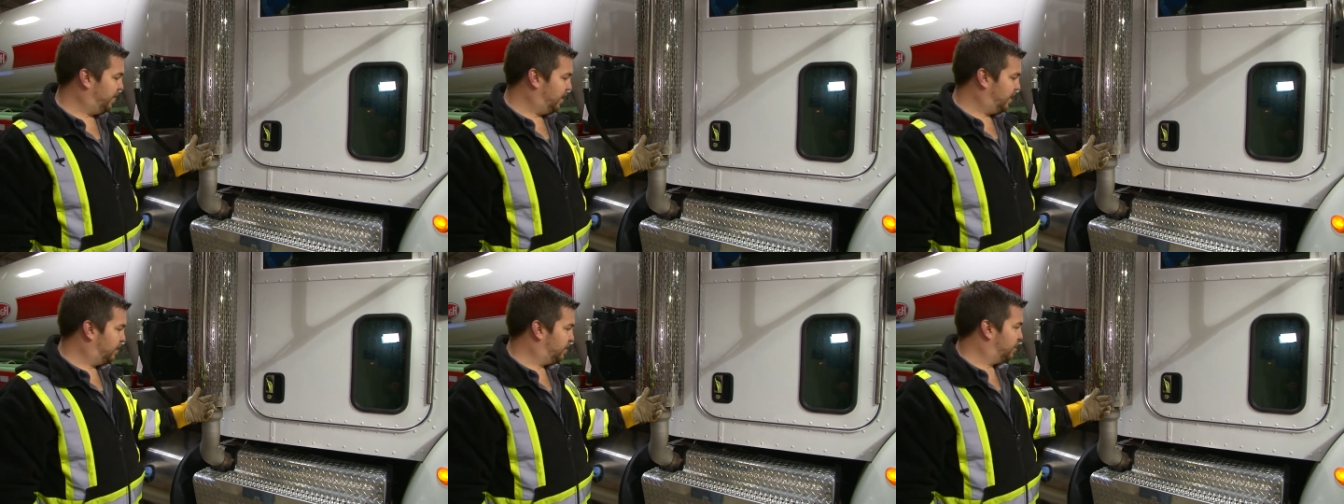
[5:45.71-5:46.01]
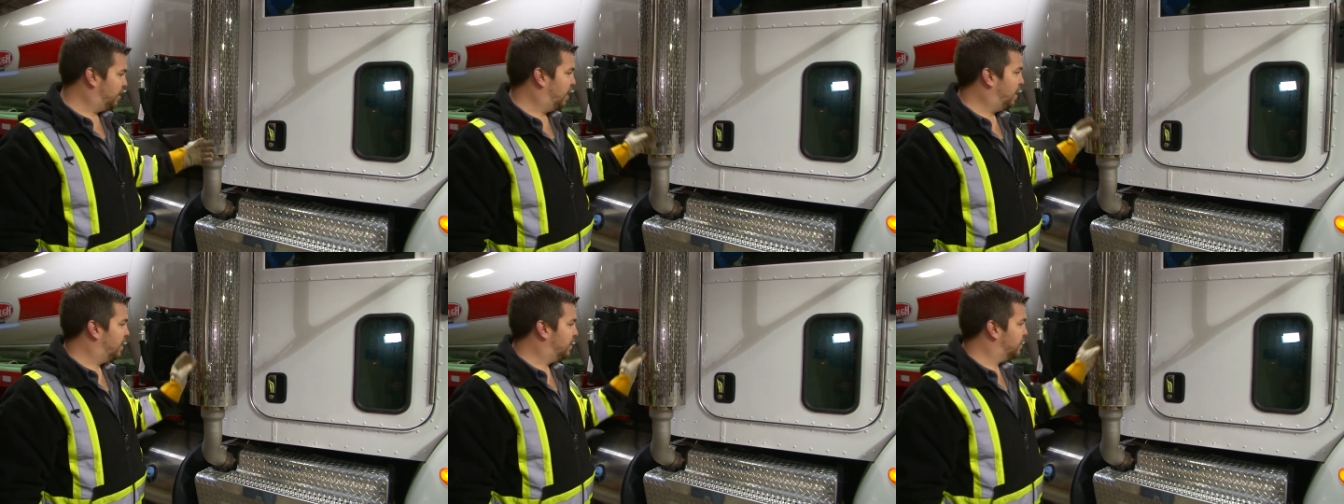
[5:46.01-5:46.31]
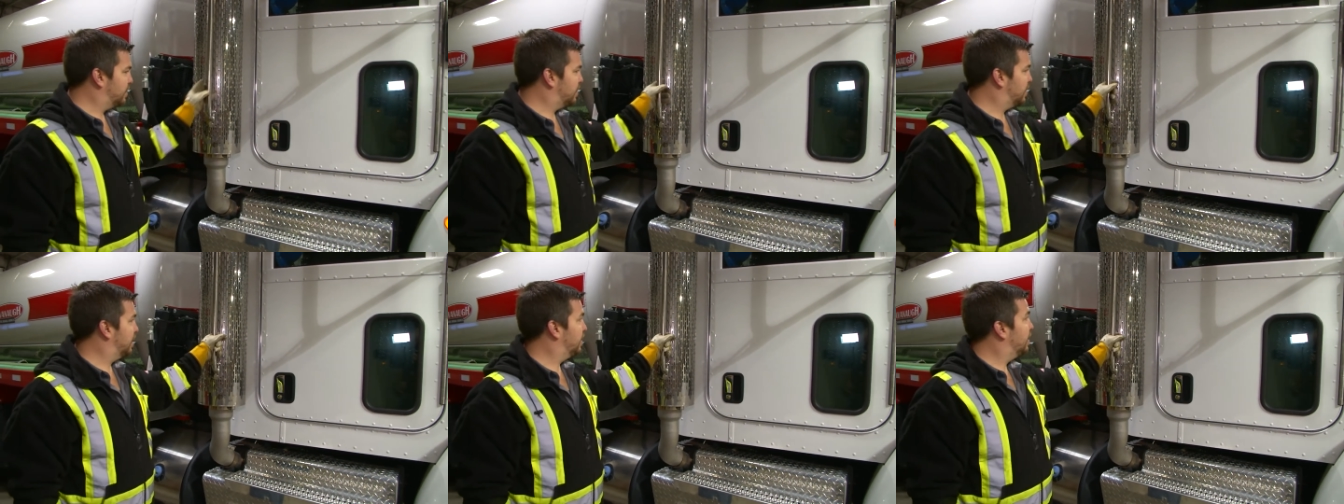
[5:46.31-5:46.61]
the
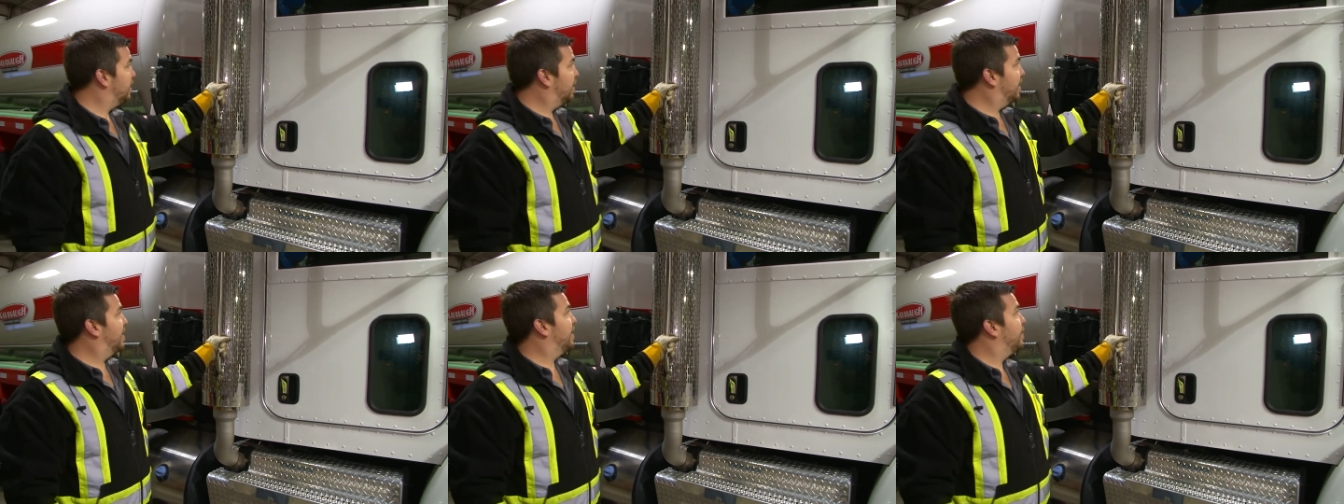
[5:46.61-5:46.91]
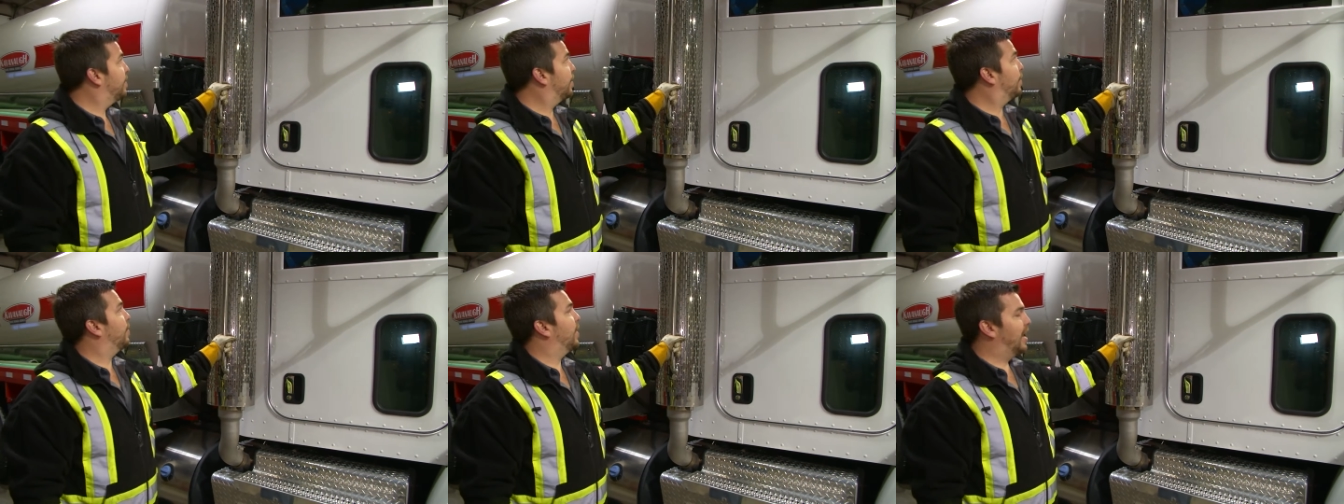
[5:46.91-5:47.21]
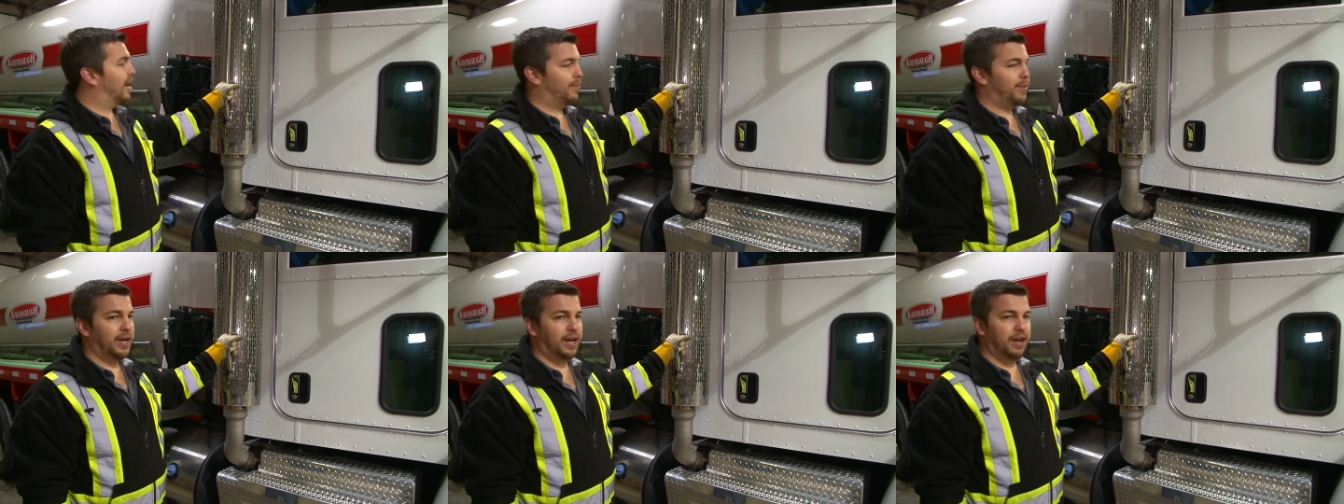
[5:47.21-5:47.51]
exhaust. The
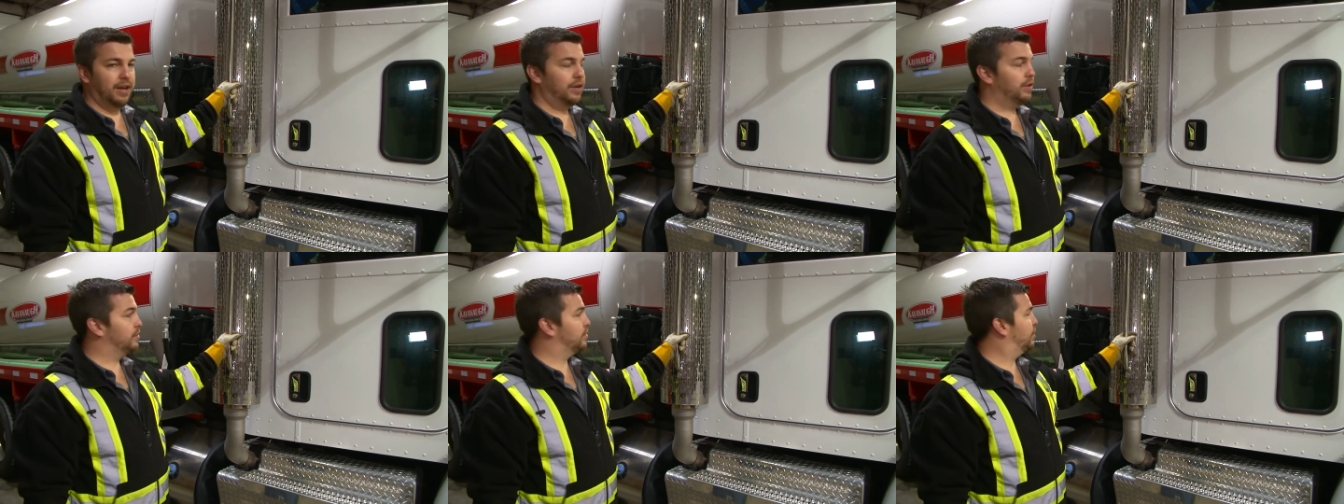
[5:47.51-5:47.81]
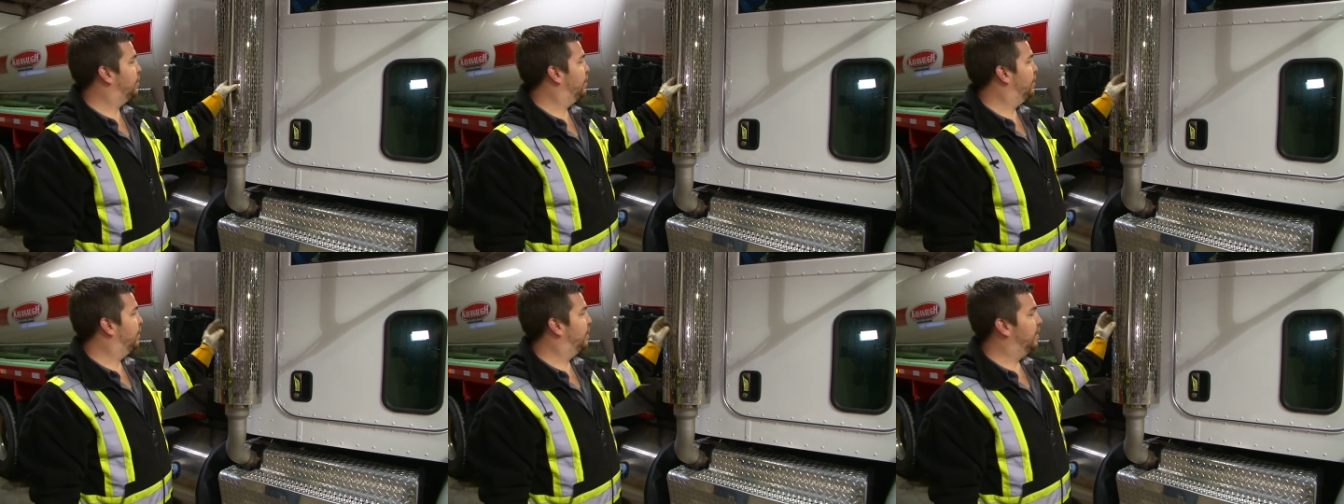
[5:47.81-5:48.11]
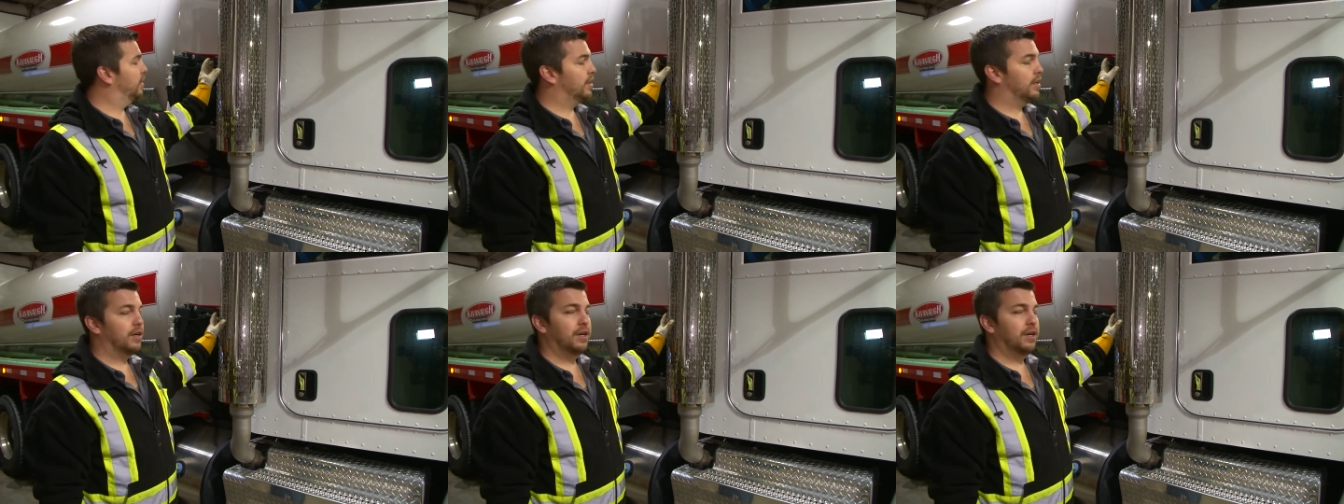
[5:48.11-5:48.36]
grab handle's good,